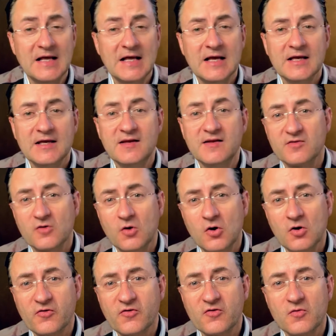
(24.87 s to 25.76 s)
he's
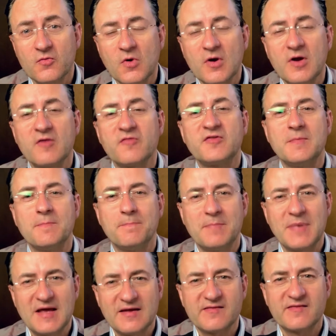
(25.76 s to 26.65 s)
also one of the
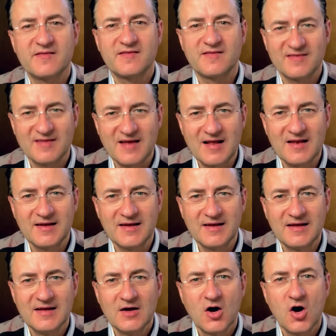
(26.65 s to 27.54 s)

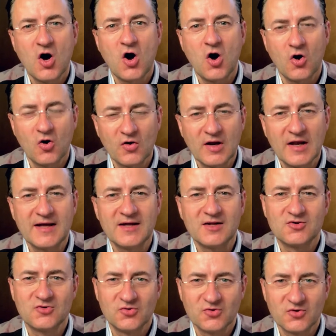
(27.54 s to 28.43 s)
best-selling online
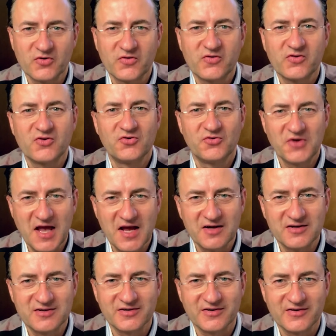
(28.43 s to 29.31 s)
course
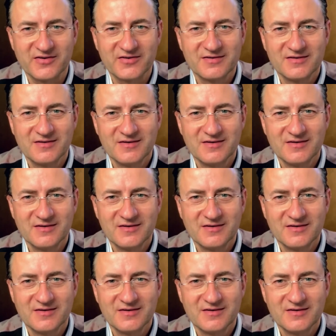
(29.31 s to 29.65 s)
creators.